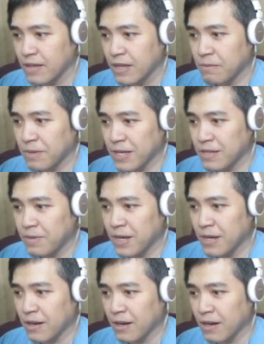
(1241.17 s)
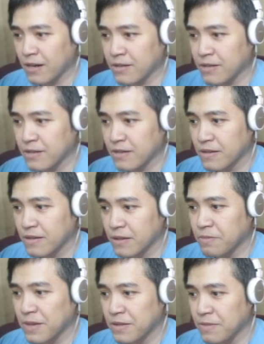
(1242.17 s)
It must have been large,
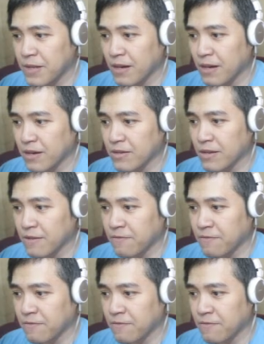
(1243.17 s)
a